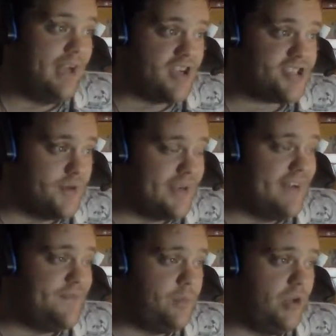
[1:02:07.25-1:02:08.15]
a certain kind
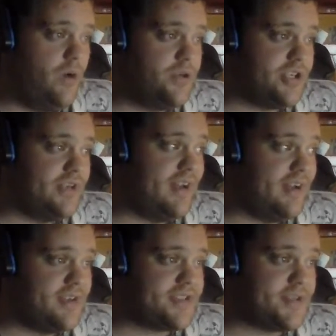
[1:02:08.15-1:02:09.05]
of implosion,
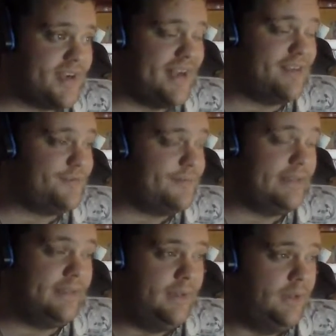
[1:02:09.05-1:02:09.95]
a certain kind of
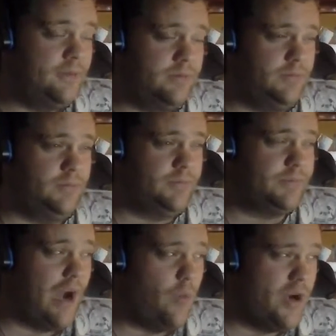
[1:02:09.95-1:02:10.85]

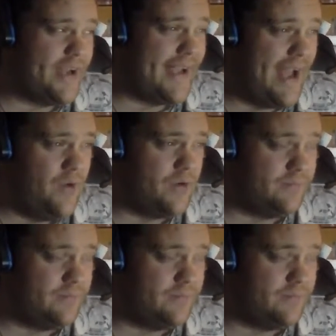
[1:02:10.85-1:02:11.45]
not working out,